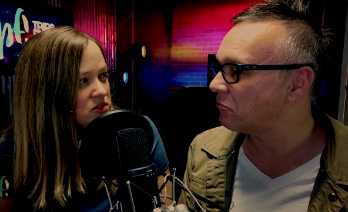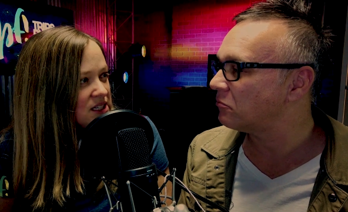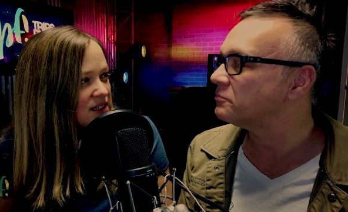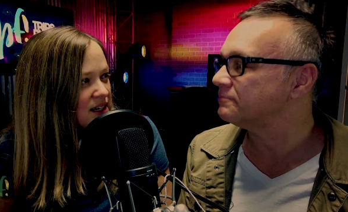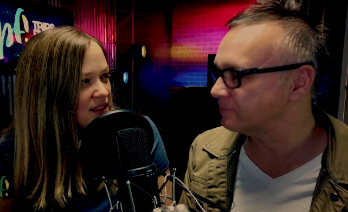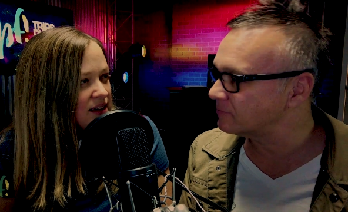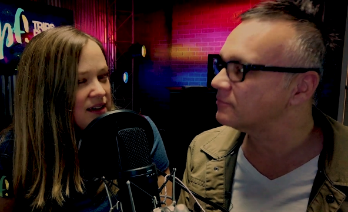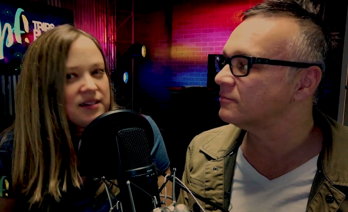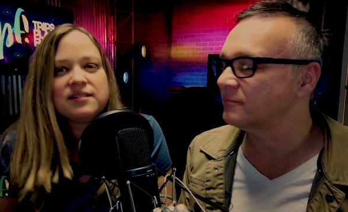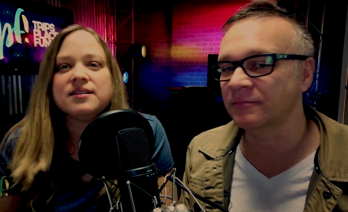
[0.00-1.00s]
Speaker 1: music, I
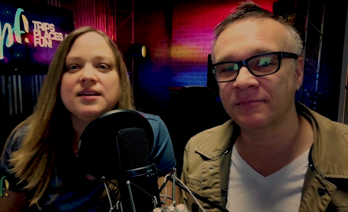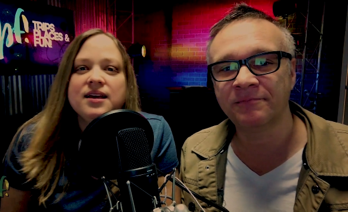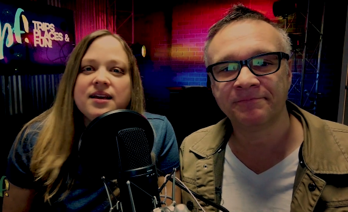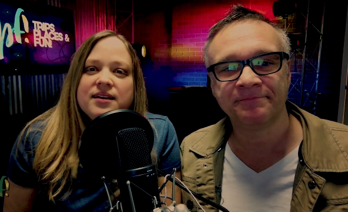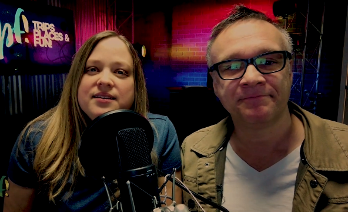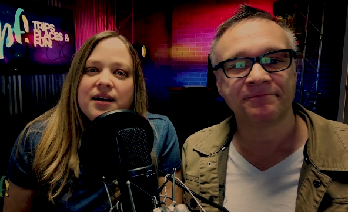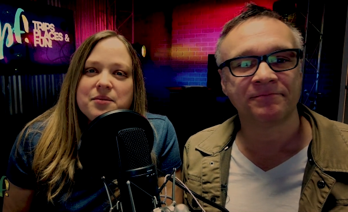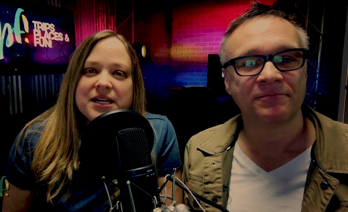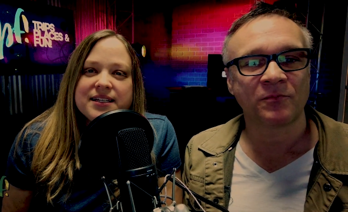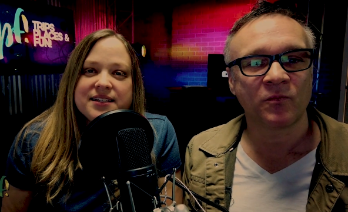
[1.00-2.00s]
think. Mm-hmm. Yep.
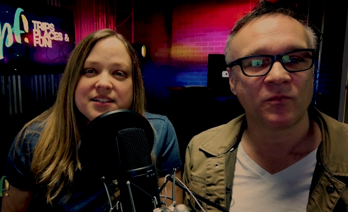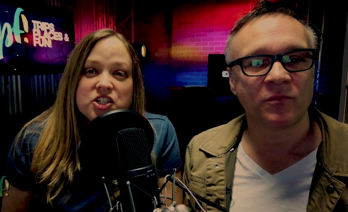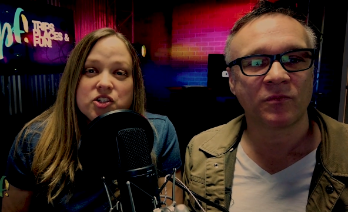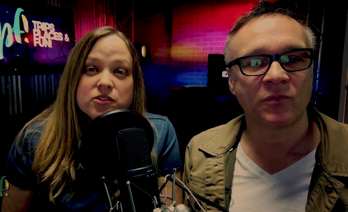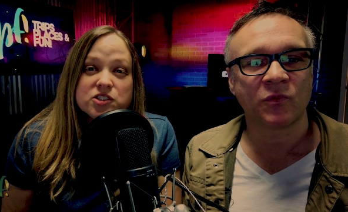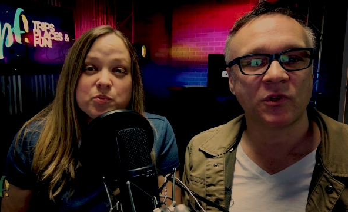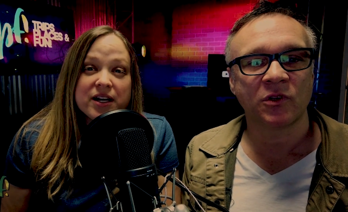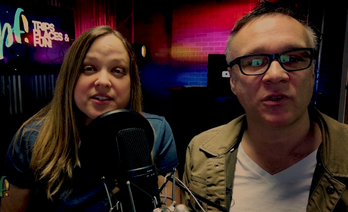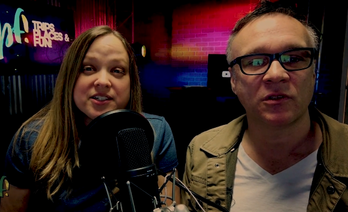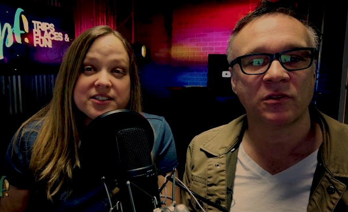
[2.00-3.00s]
And then the Hughes
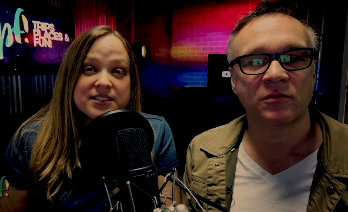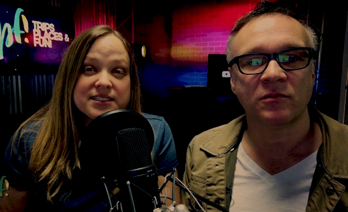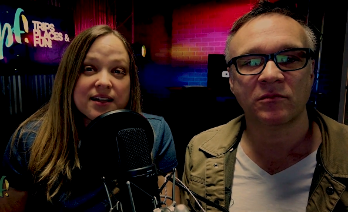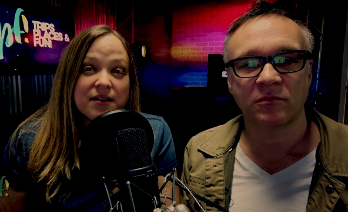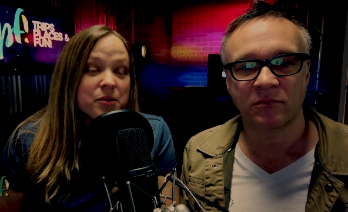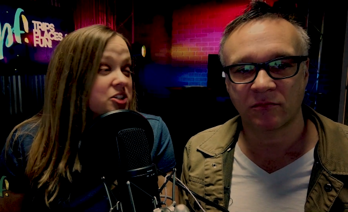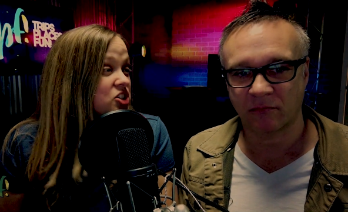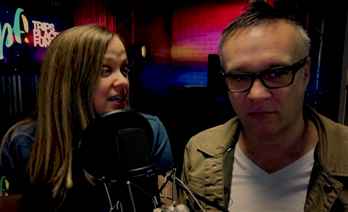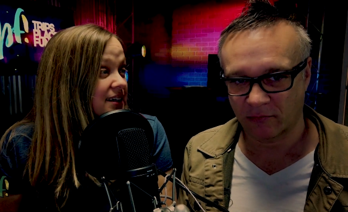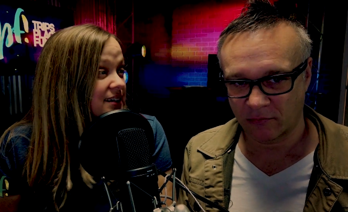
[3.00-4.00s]
Brothers, uh, March
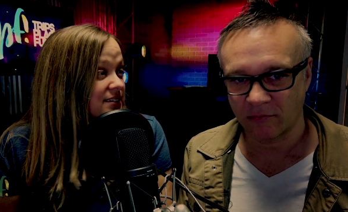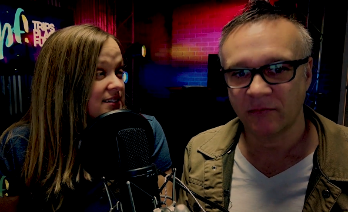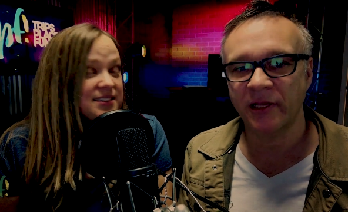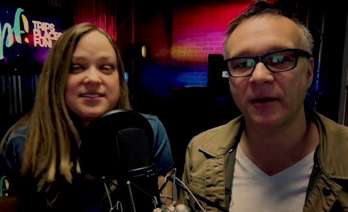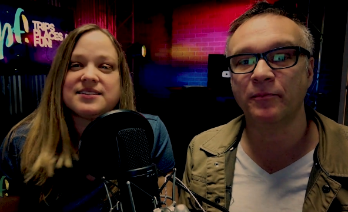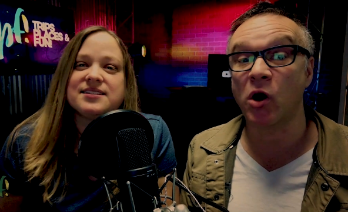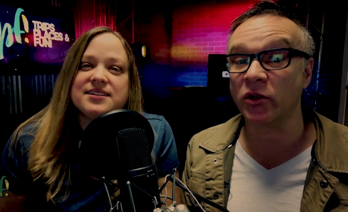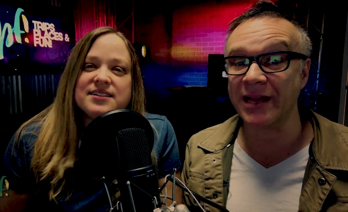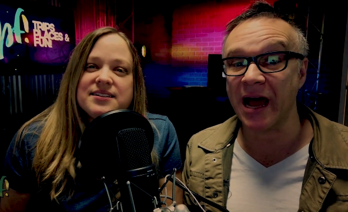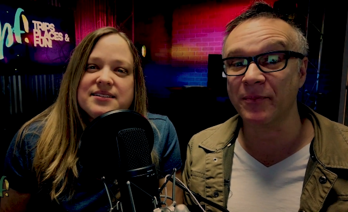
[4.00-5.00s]
second. Yep.
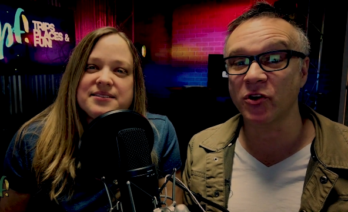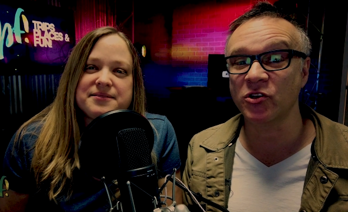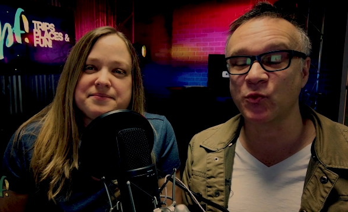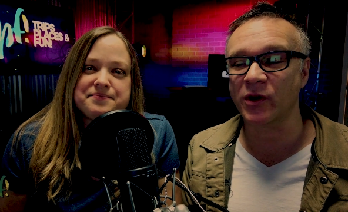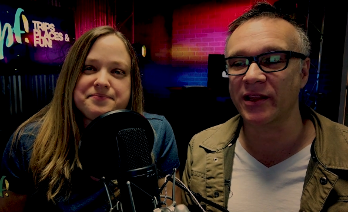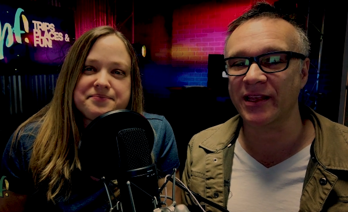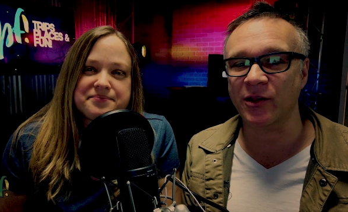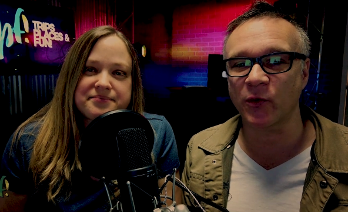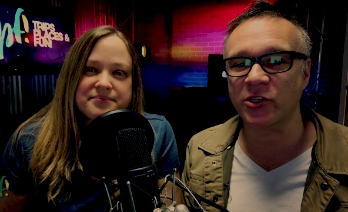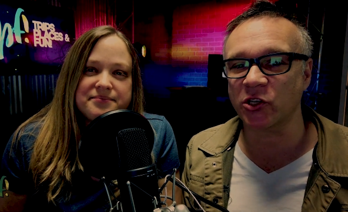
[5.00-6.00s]
Speaker 2: Bald Knobbers, one of the
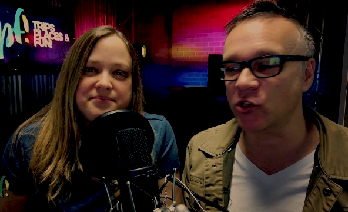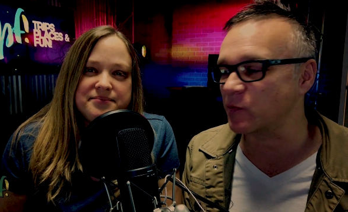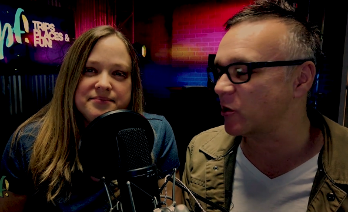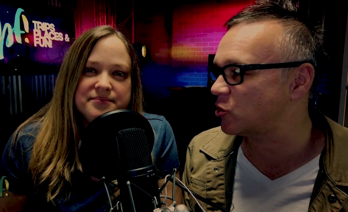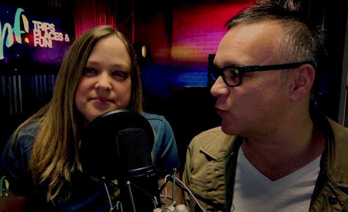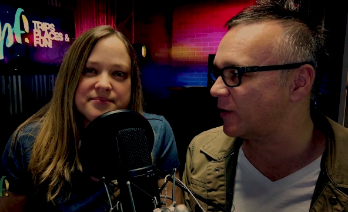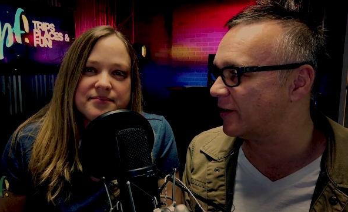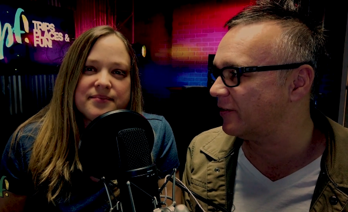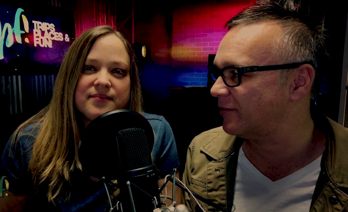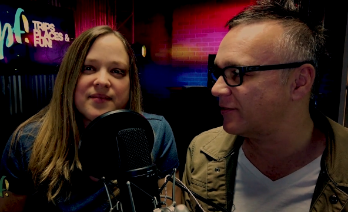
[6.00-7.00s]
originals, March
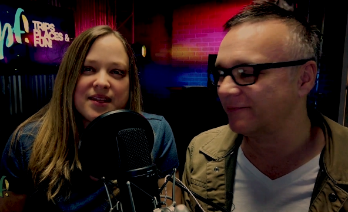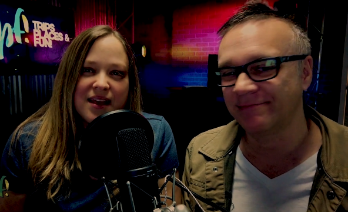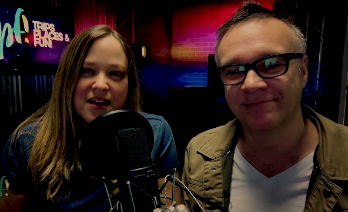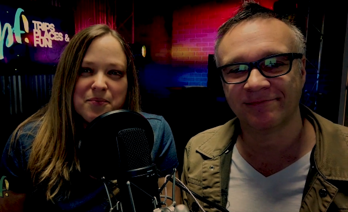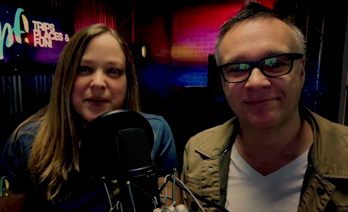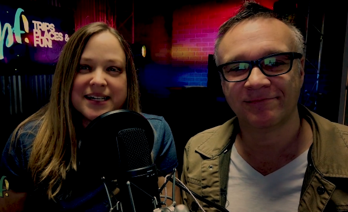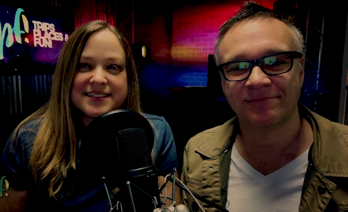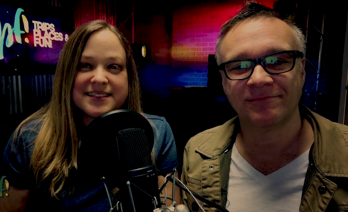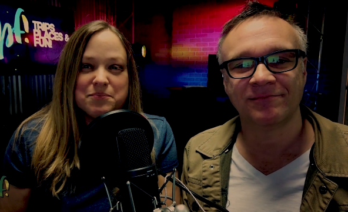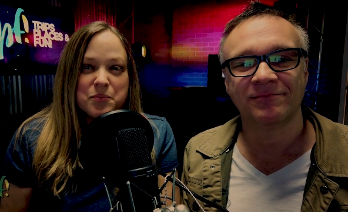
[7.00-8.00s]
twentieth.
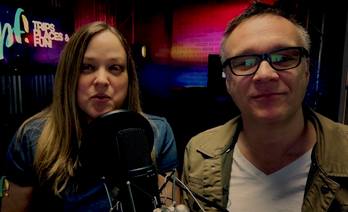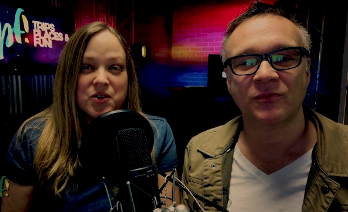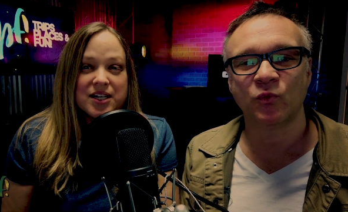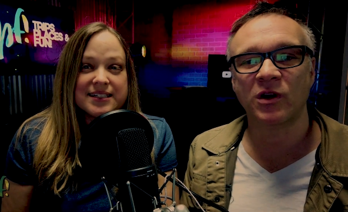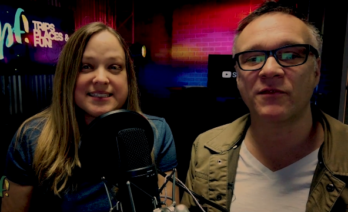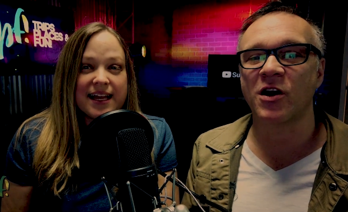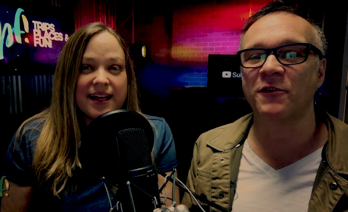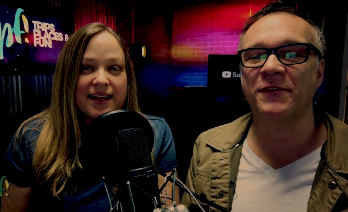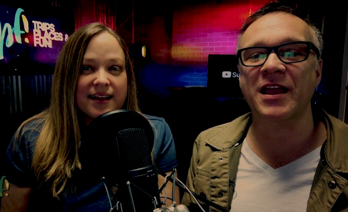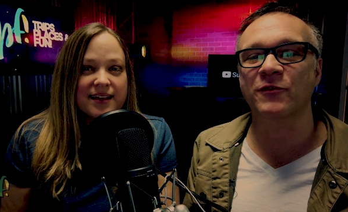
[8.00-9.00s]
Speaker 1: Buckets and boards. One of our
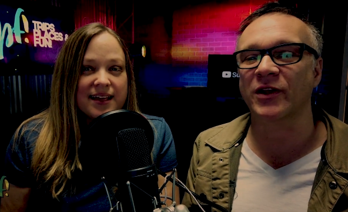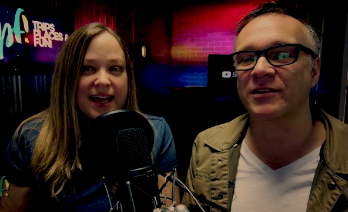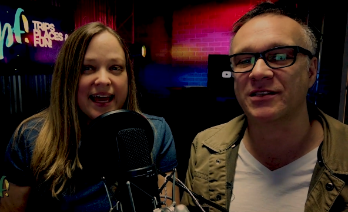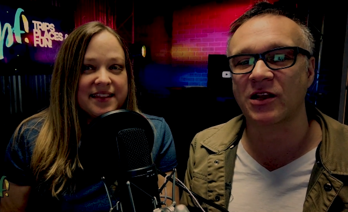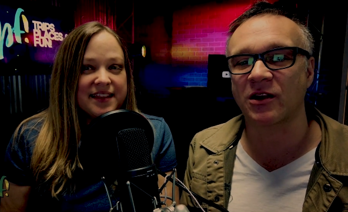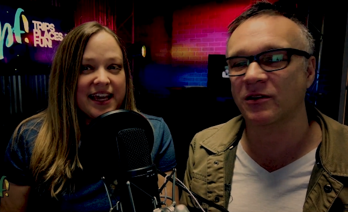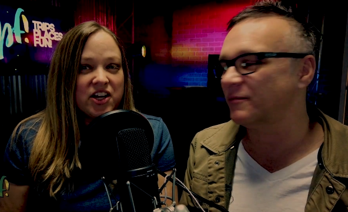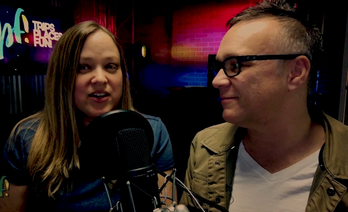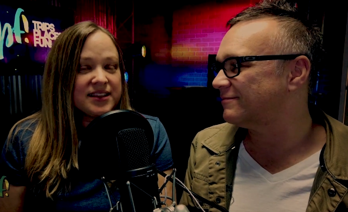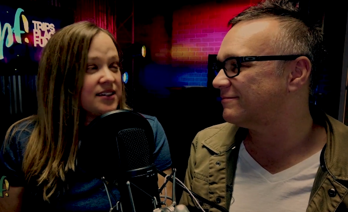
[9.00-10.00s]
favorites. And they
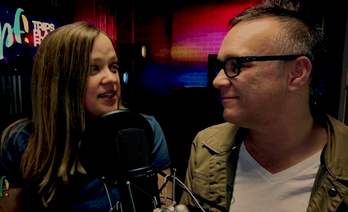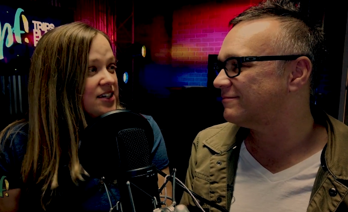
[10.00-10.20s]
are at the